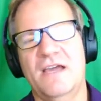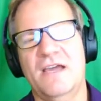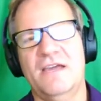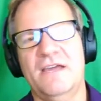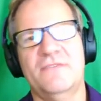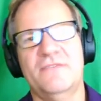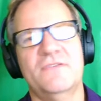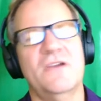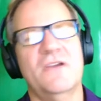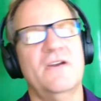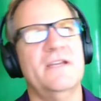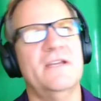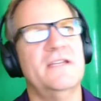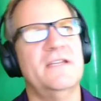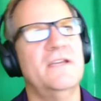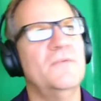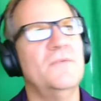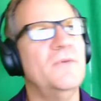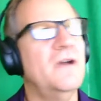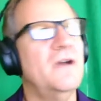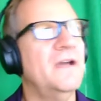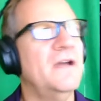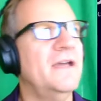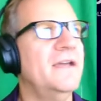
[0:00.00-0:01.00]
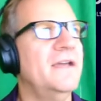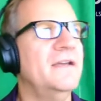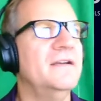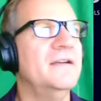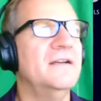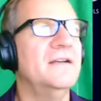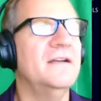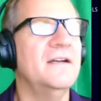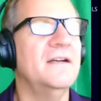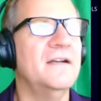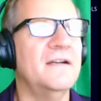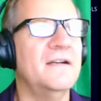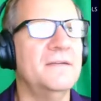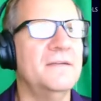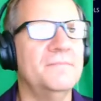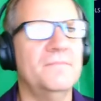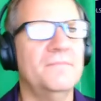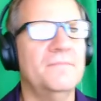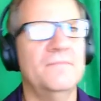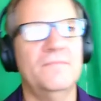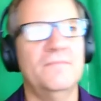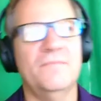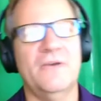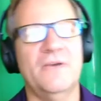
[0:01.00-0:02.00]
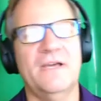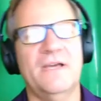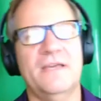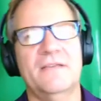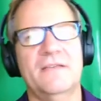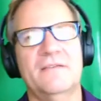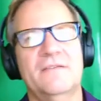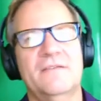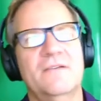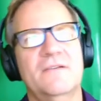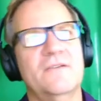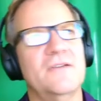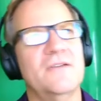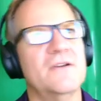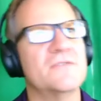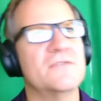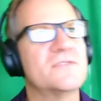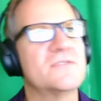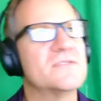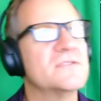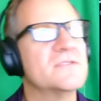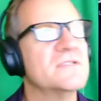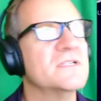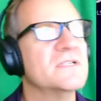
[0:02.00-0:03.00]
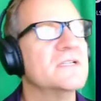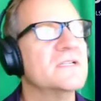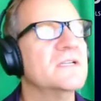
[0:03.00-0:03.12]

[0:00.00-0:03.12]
I have no idea why, but who knows?